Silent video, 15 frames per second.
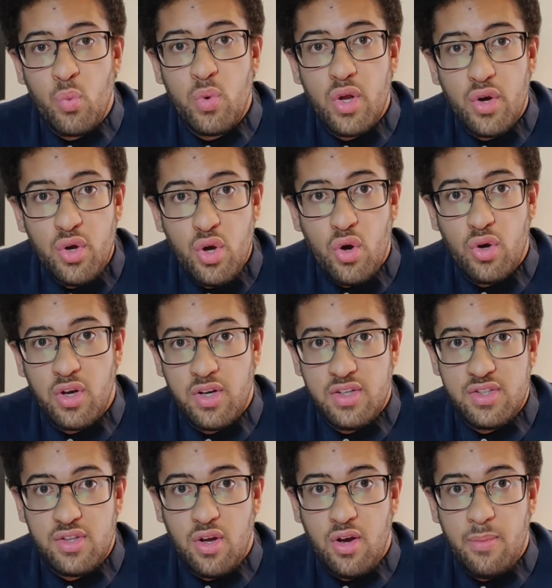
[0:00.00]
We are not going
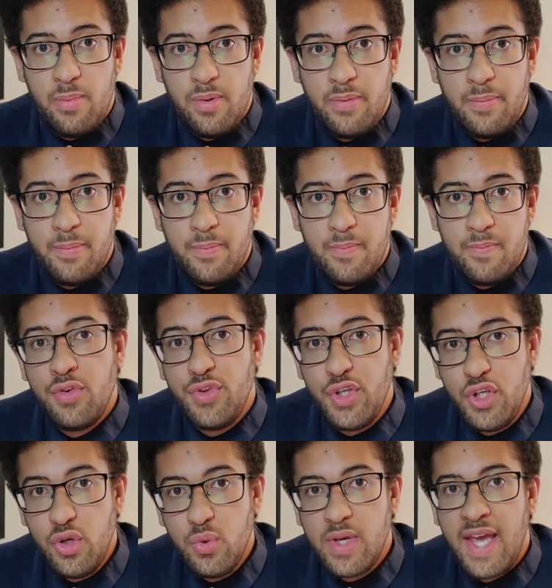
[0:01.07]
to stop
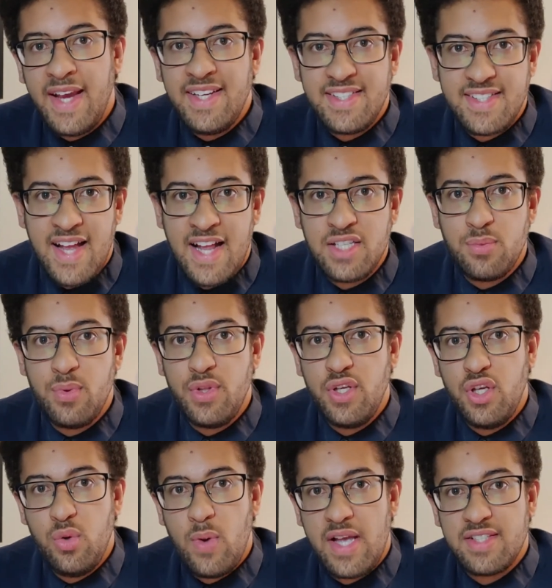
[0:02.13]
the UK stands with
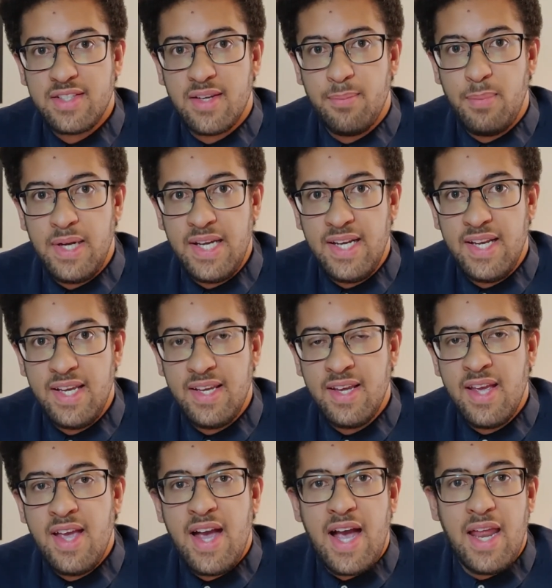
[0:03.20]
the US completely,
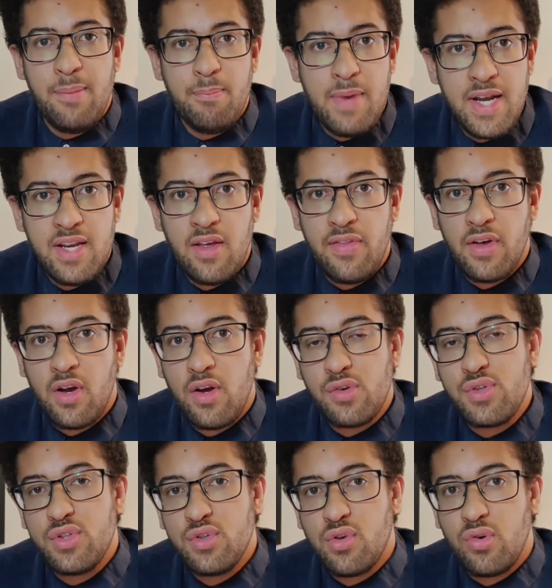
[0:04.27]
and many other
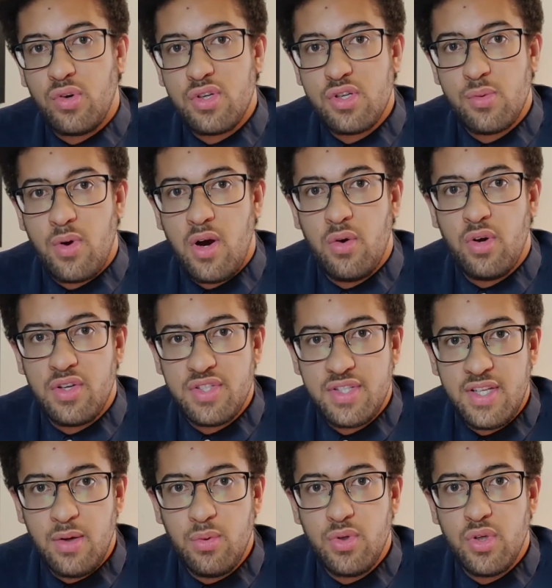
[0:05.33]
countries across the world are
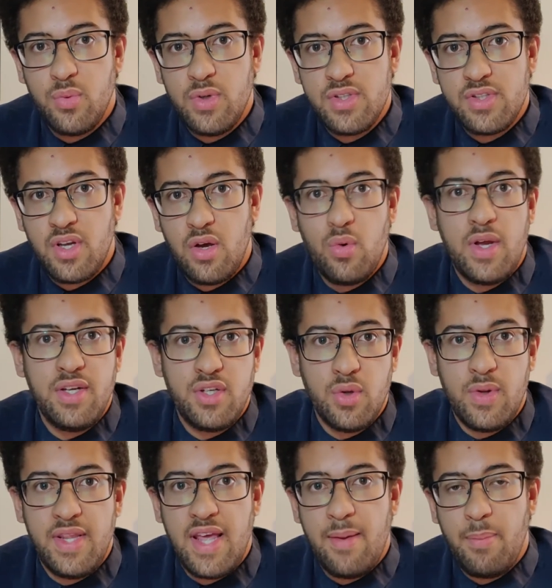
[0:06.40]
still doing so and
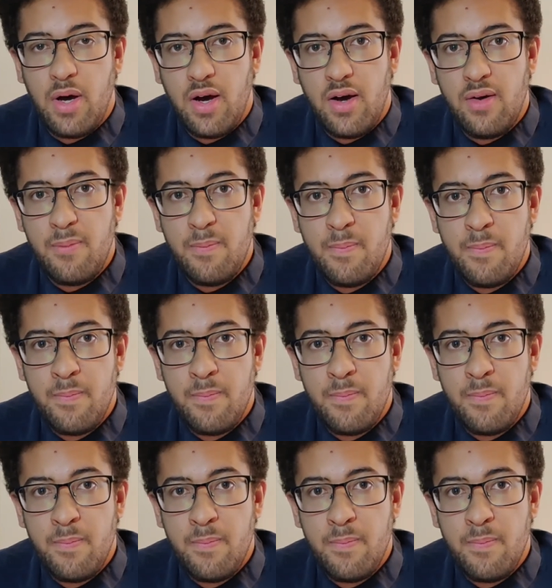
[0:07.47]
doing their part.